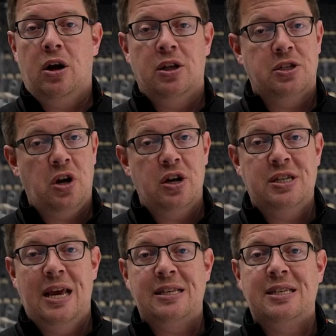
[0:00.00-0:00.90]
It all
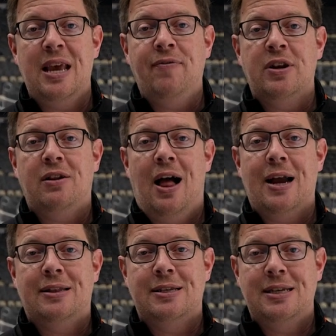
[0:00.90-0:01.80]
starts at 7
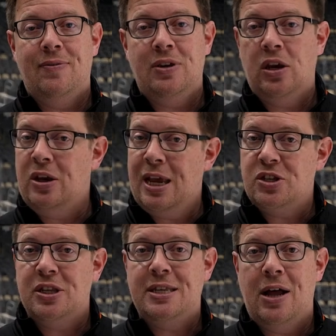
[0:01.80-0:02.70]
o'clock this evening. You can
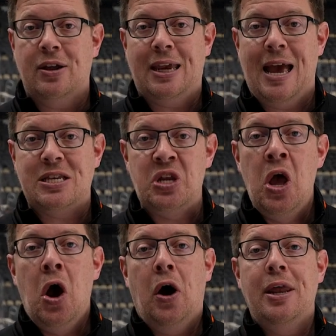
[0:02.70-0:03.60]
catch the telecast
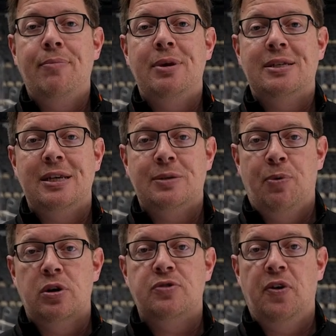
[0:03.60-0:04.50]
on NBC
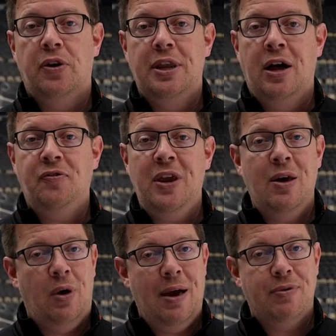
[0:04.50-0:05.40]
Sports Philadelphia.
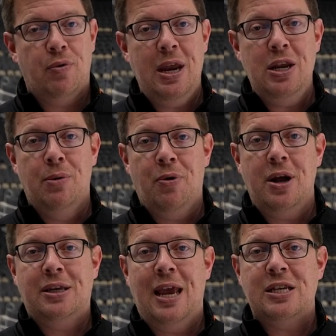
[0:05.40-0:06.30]
And we'll have the radio
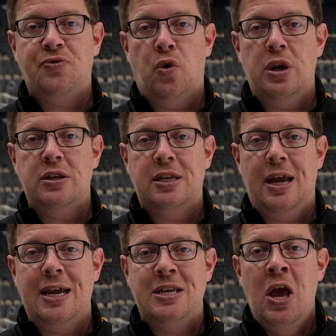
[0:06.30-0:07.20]
broadcast for you
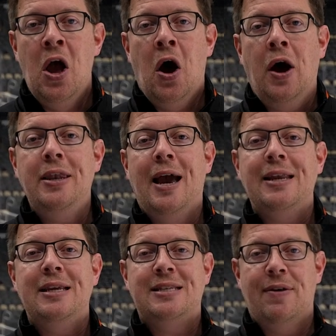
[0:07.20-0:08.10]
tonight on
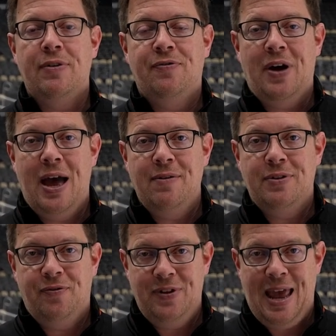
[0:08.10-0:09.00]
97.5
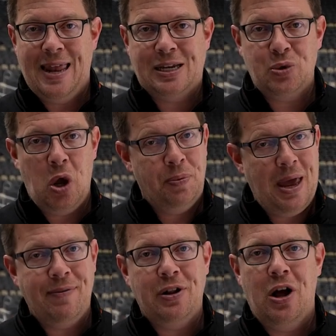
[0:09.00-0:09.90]
The Fanatic. So we hope
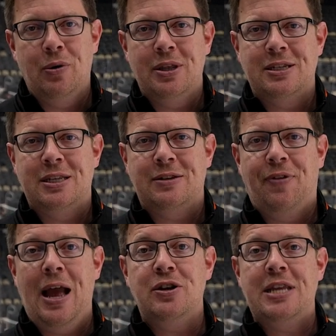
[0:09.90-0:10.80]
to have you along with us as the
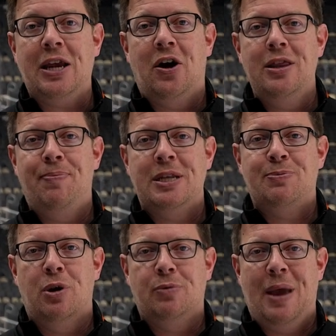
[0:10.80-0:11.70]
Flyers take on the
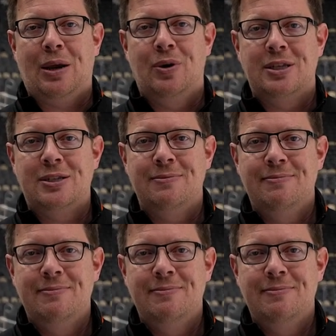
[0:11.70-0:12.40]
Pittsburgh Penguins.